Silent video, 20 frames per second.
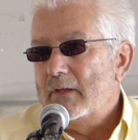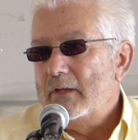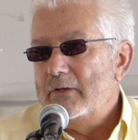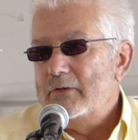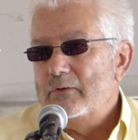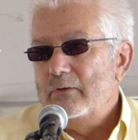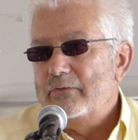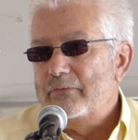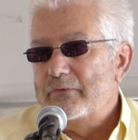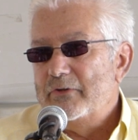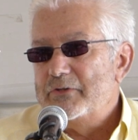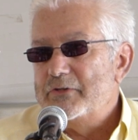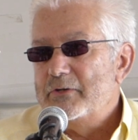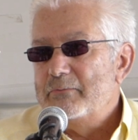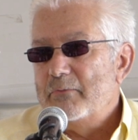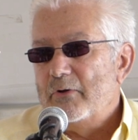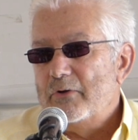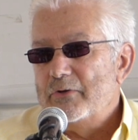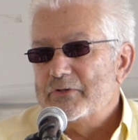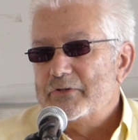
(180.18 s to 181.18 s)
into a fish
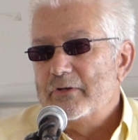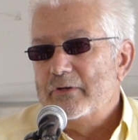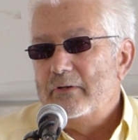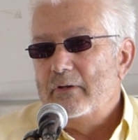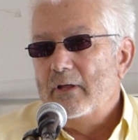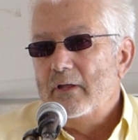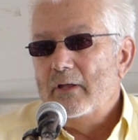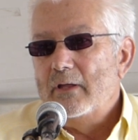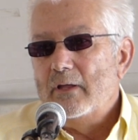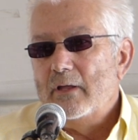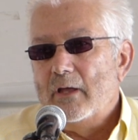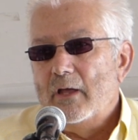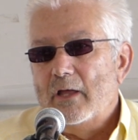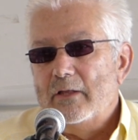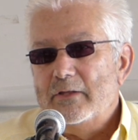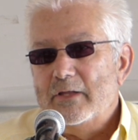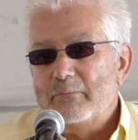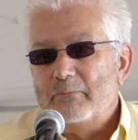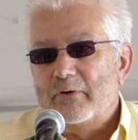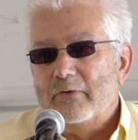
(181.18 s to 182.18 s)
emulsion
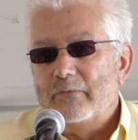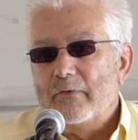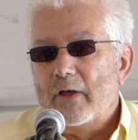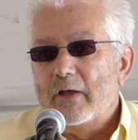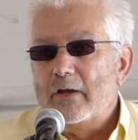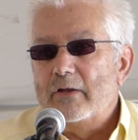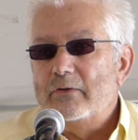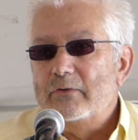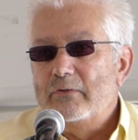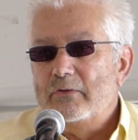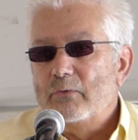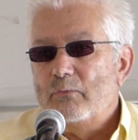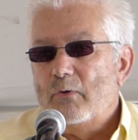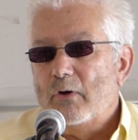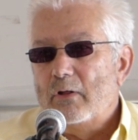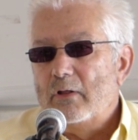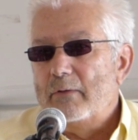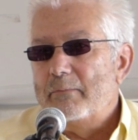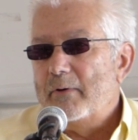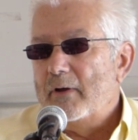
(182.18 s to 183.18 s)
and then provided to the
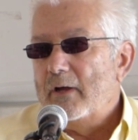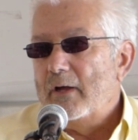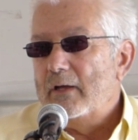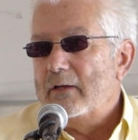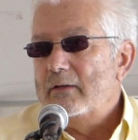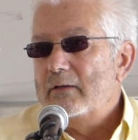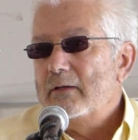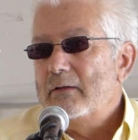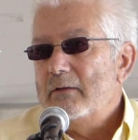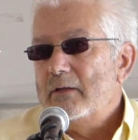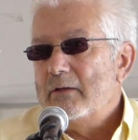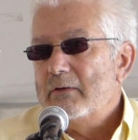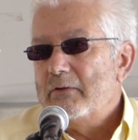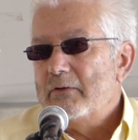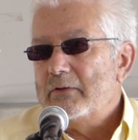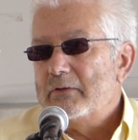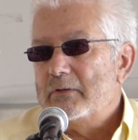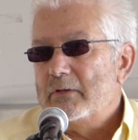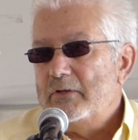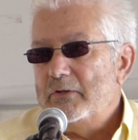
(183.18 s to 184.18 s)
Wallapai
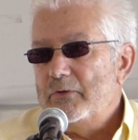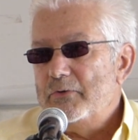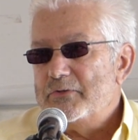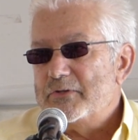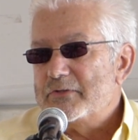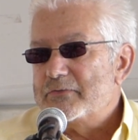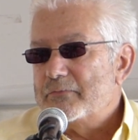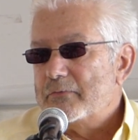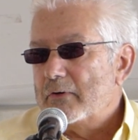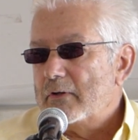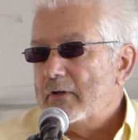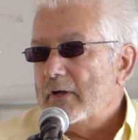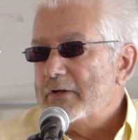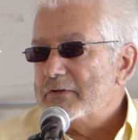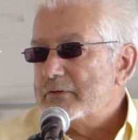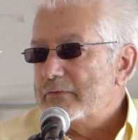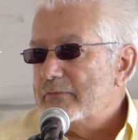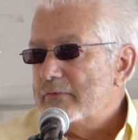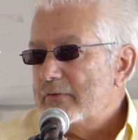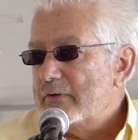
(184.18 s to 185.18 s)
to use as
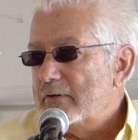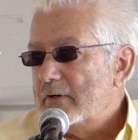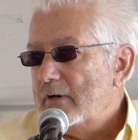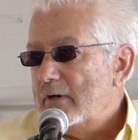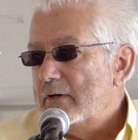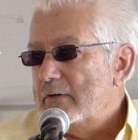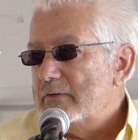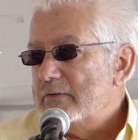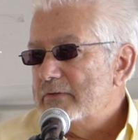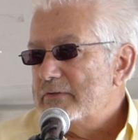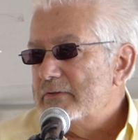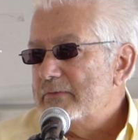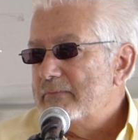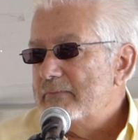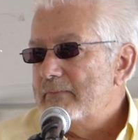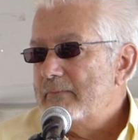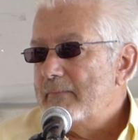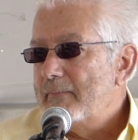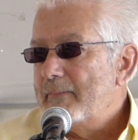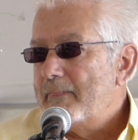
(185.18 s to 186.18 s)
fertilizer for their gardens.
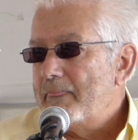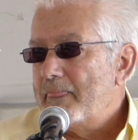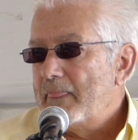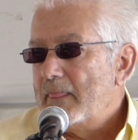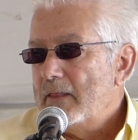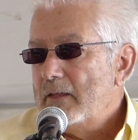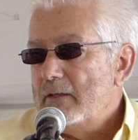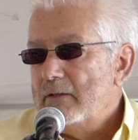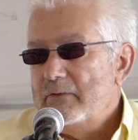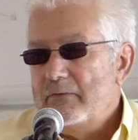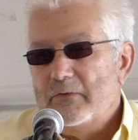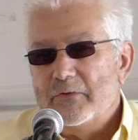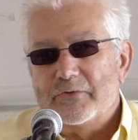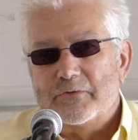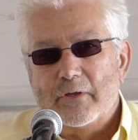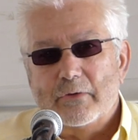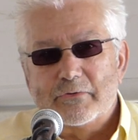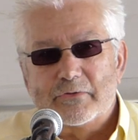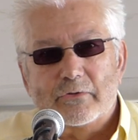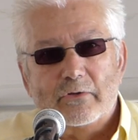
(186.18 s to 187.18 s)
And
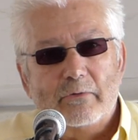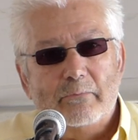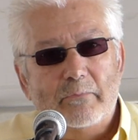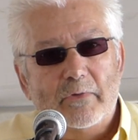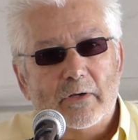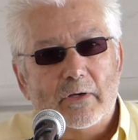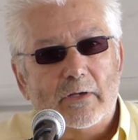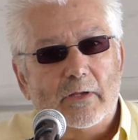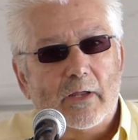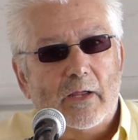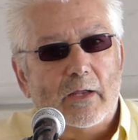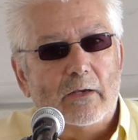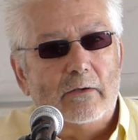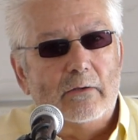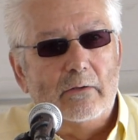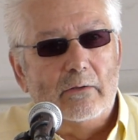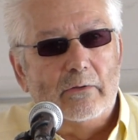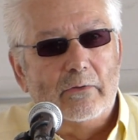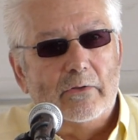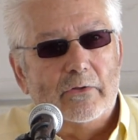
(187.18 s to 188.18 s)
so that was going to mitigate
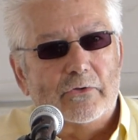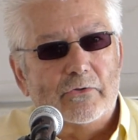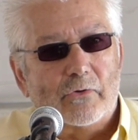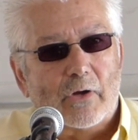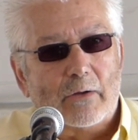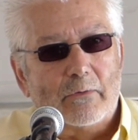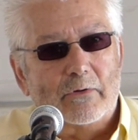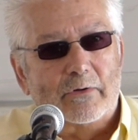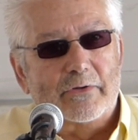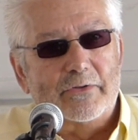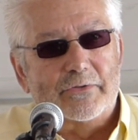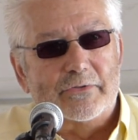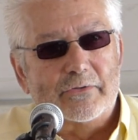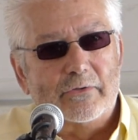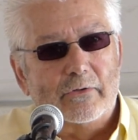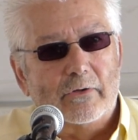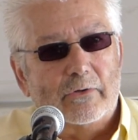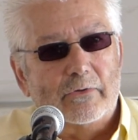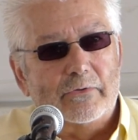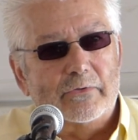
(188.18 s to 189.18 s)
the tribal
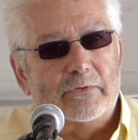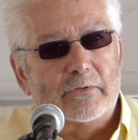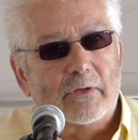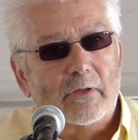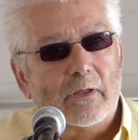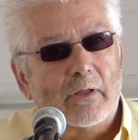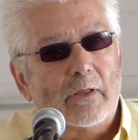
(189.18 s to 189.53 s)
concerns.